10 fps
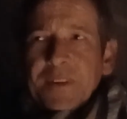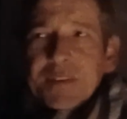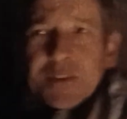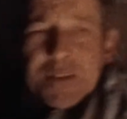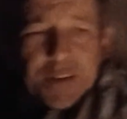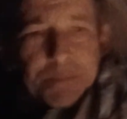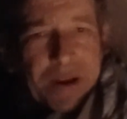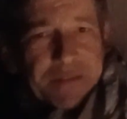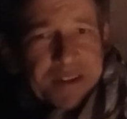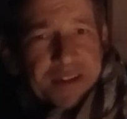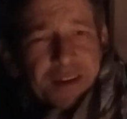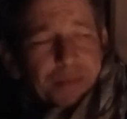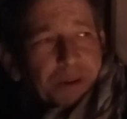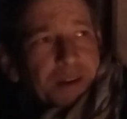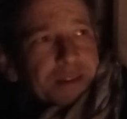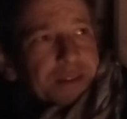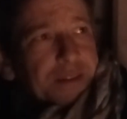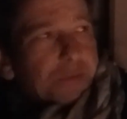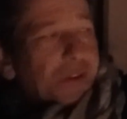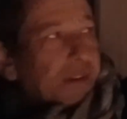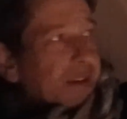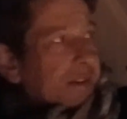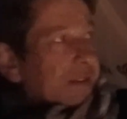little berries that I planted, what are they?